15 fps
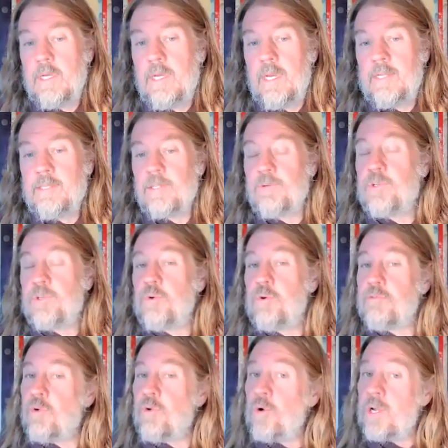And so to
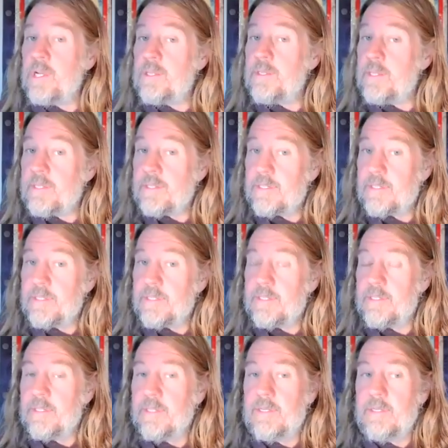avoid this
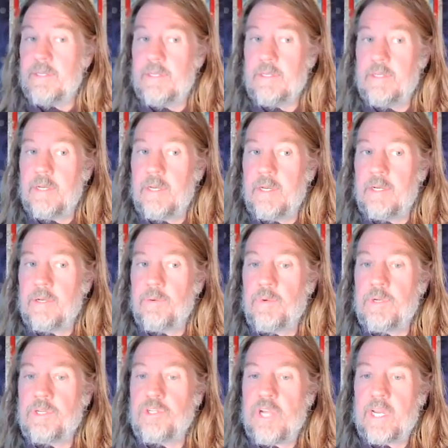
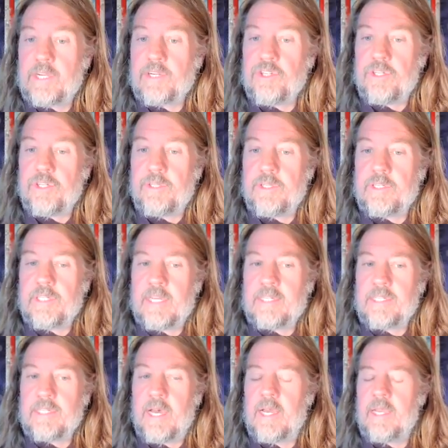rejection, this
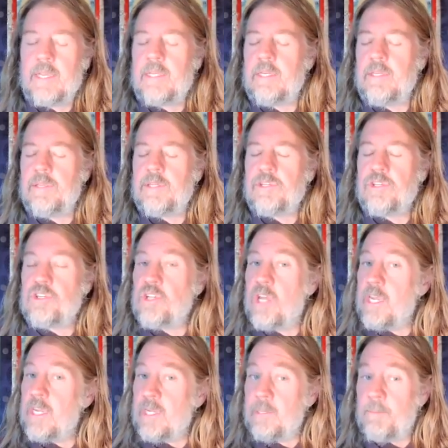anxiety, this
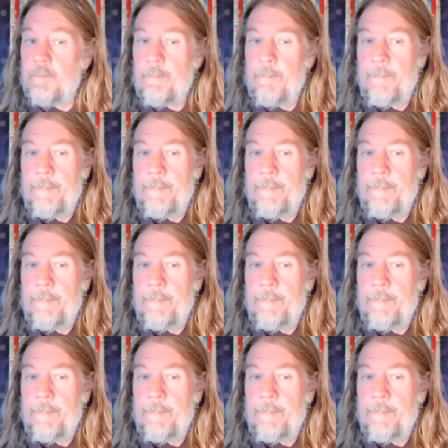shame,